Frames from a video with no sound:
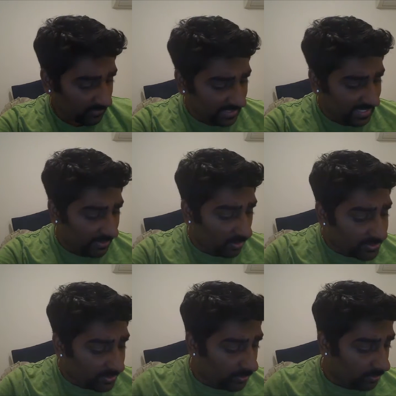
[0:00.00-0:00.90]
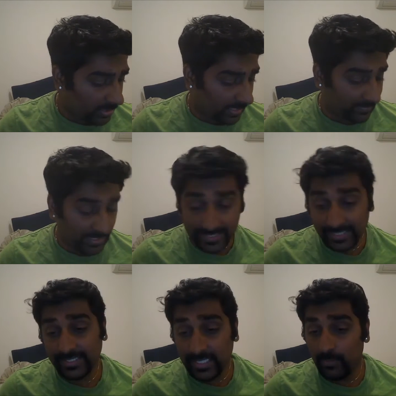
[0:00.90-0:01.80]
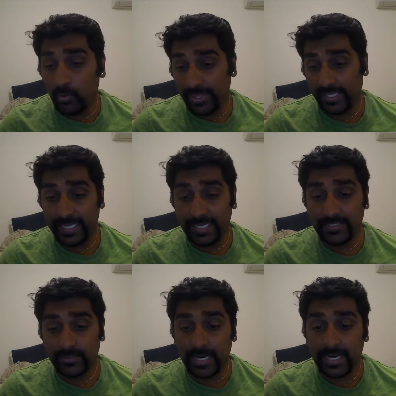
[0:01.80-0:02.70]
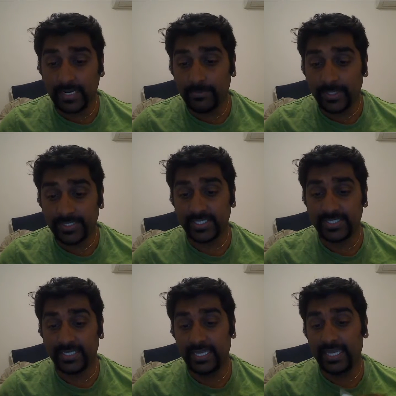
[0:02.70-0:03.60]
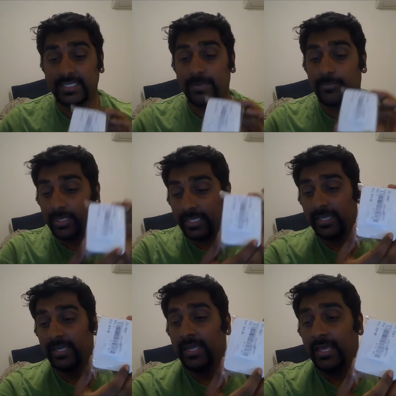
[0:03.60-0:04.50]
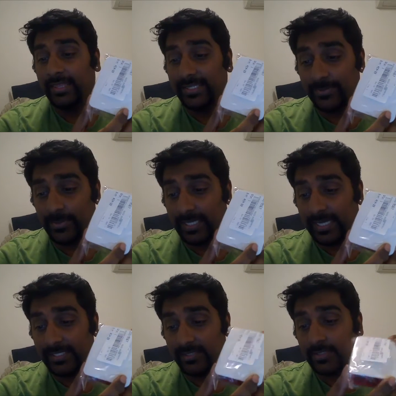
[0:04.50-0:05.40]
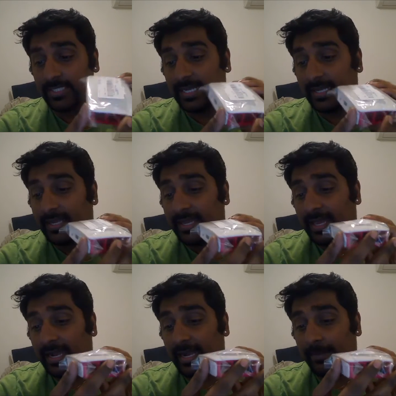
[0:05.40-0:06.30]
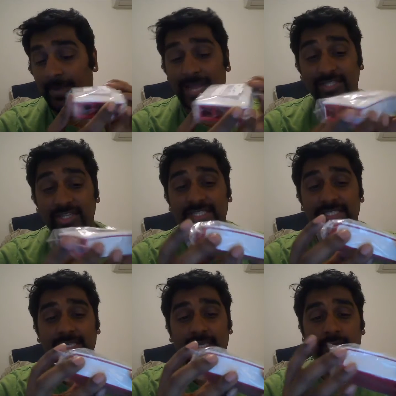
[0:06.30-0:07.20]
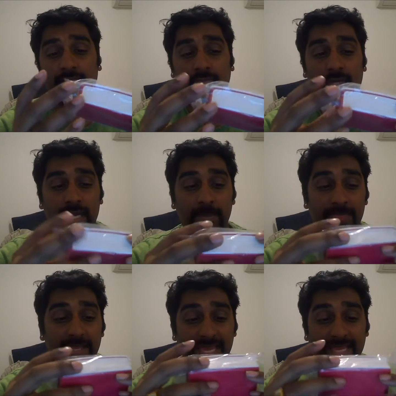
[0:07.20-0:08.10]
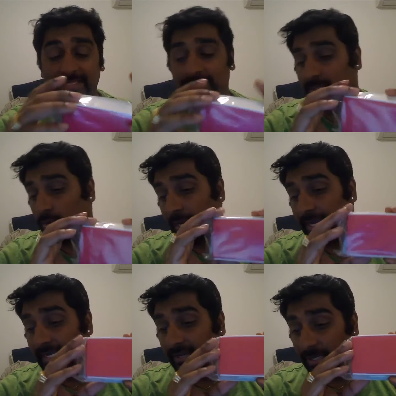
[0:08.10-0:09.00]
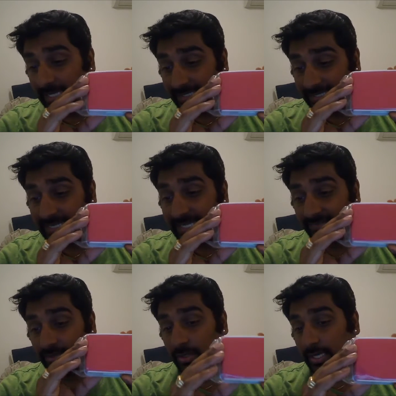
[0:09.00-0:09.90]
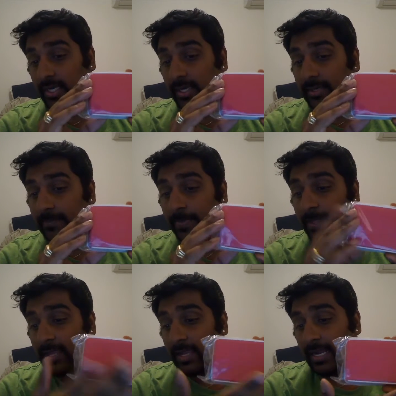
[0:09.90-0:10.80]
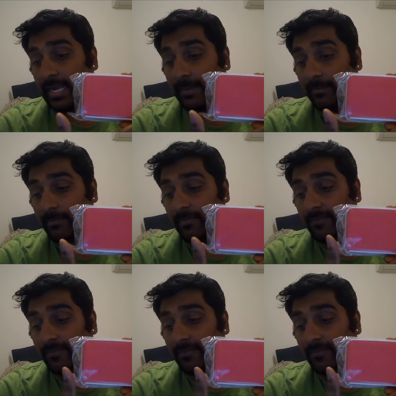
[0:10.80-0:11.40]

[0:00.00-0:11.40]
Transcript: Now, it also it doesn't come with a case, so I ended up purchasing a case separately, and this is what the case looks like. As you can see, the case quite literally is the size of a credit card. My